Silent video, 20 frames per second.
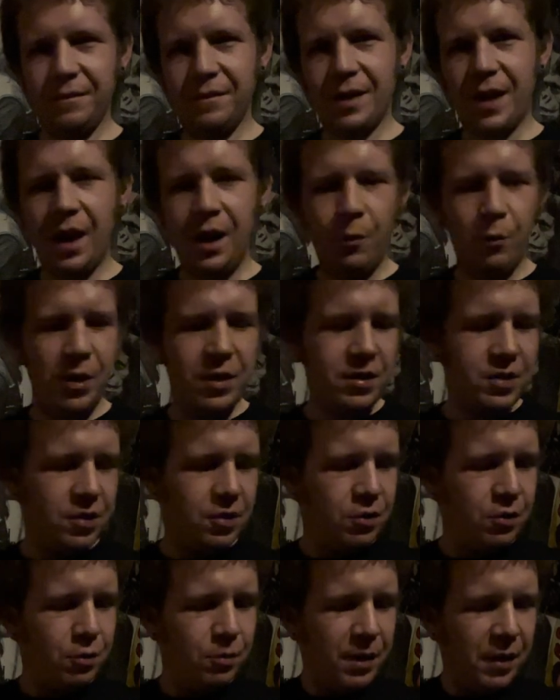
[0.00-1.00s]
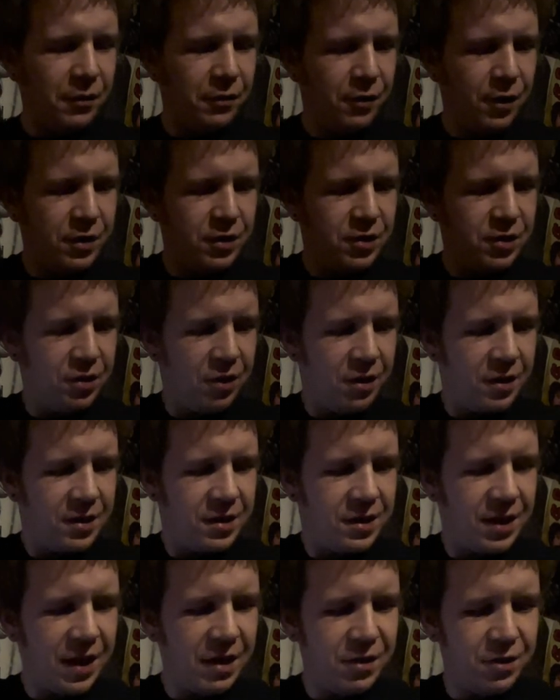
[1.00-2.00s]
I went to my friend Sean's
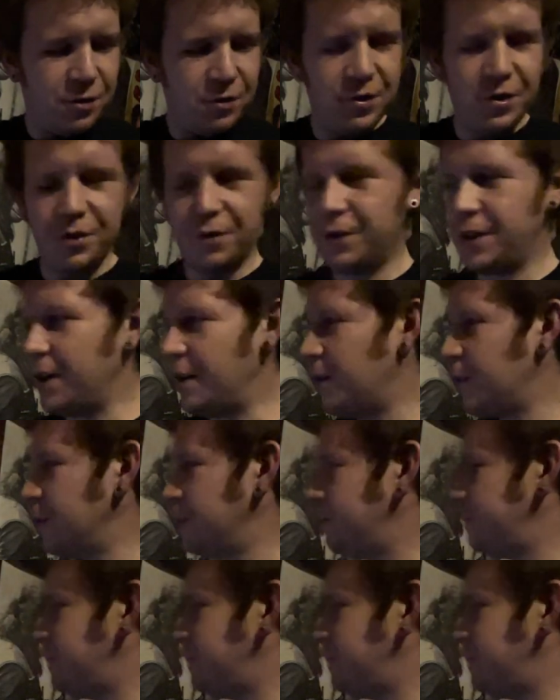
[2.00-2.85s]
tattoo studio.